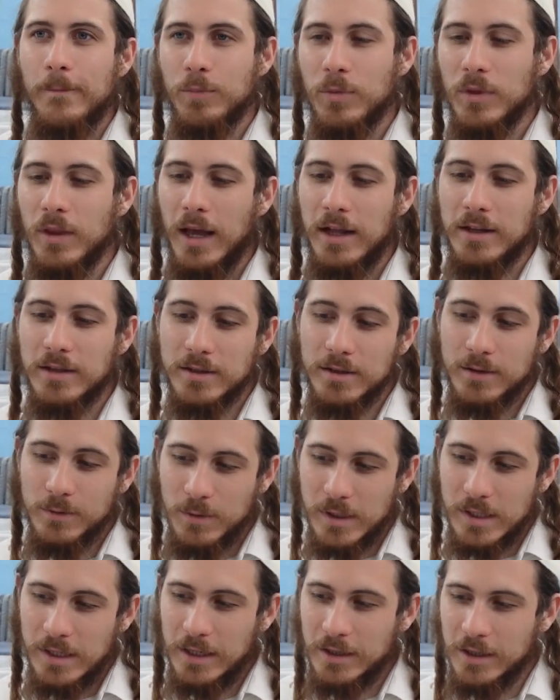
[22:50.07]
That's,
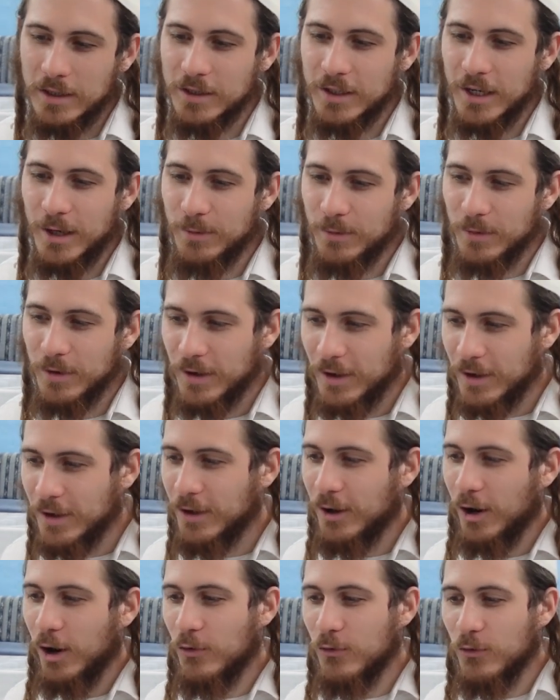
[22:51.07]
Bezat Hashem,
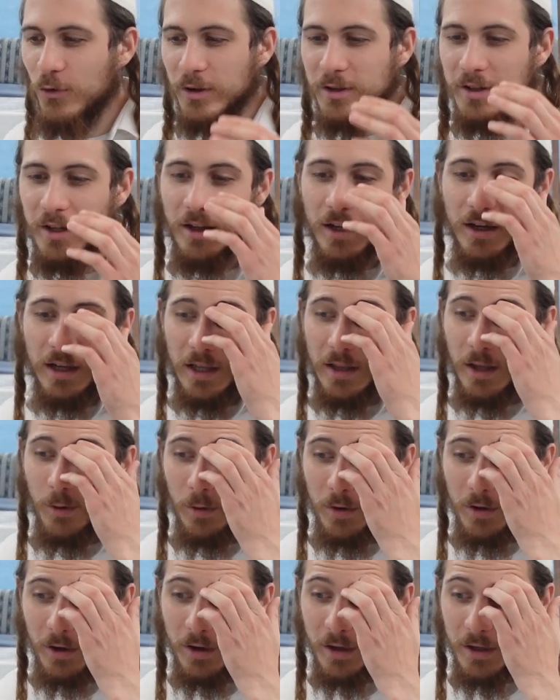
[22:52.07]
our first halacha that
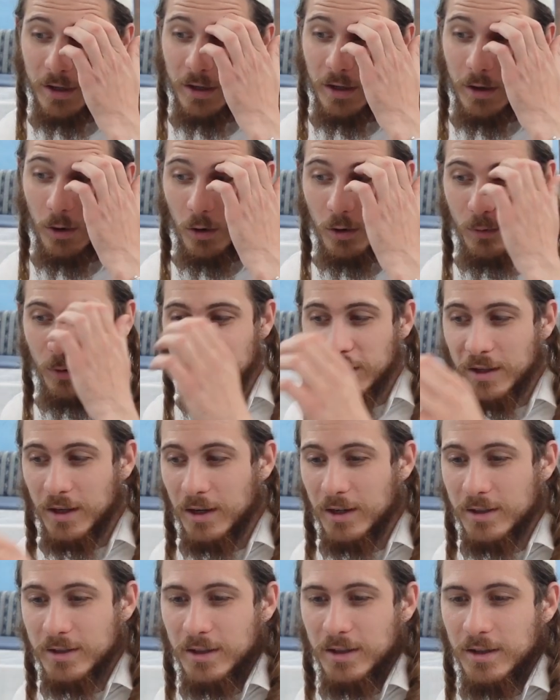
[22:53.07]
we're learning in Hilchot Beit
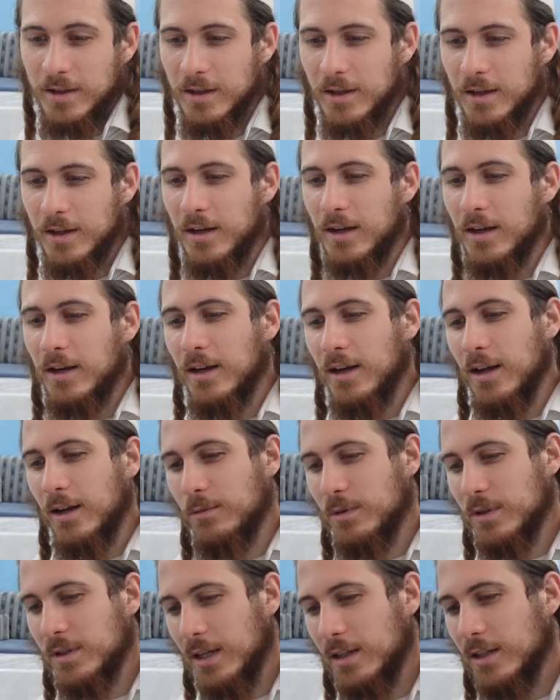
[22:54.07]
Knesset.
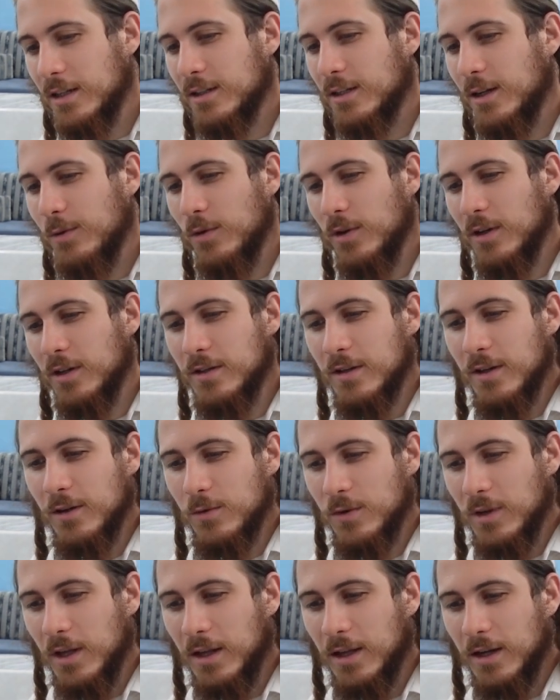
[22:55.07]
Bezat Hashem, we'll continue
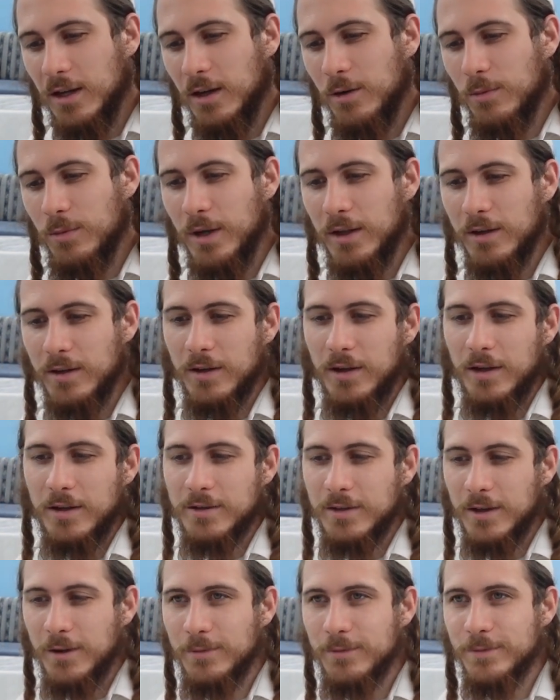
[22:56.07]
with halacha
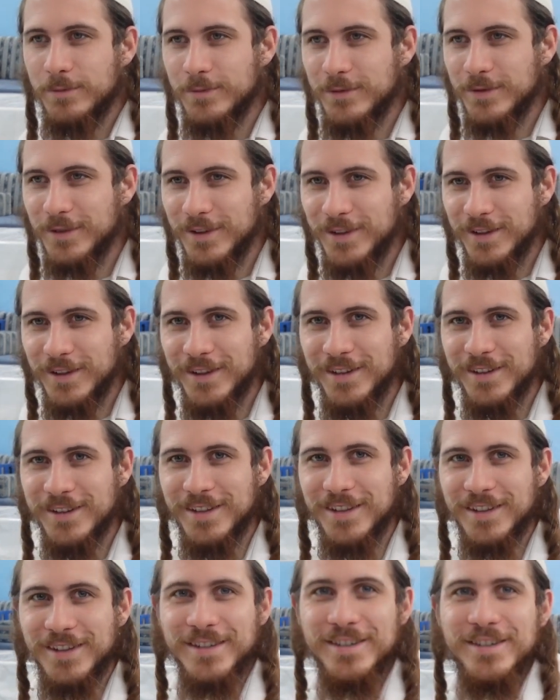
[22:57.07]
next time.
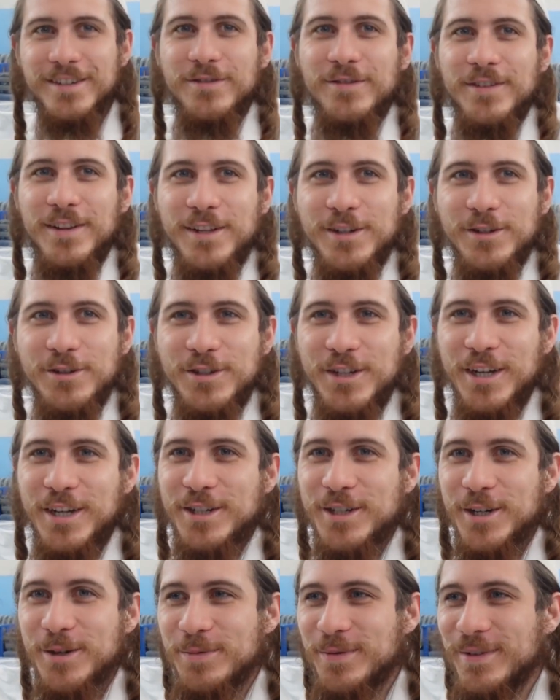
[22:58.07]
Bezat Hashem, a little
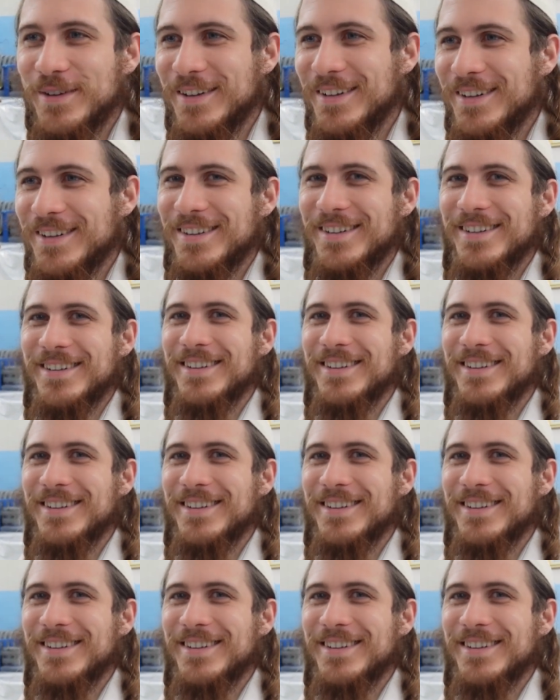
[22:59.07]
change up.